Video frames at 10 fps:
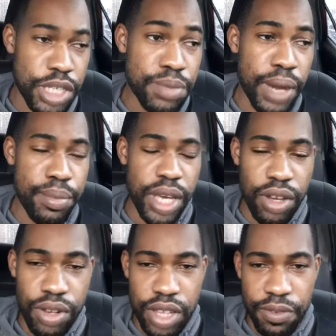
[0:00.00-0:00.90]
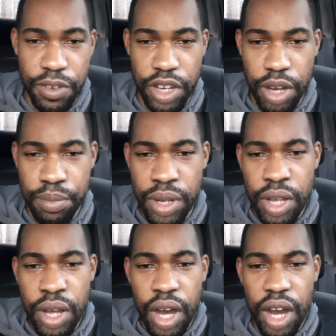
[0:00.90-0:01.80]
This might be a good thing for them,
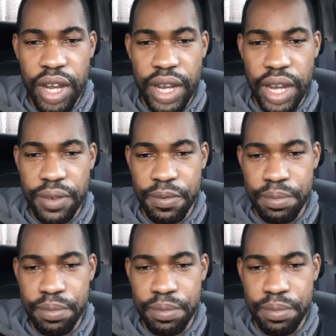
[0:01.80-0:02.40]
not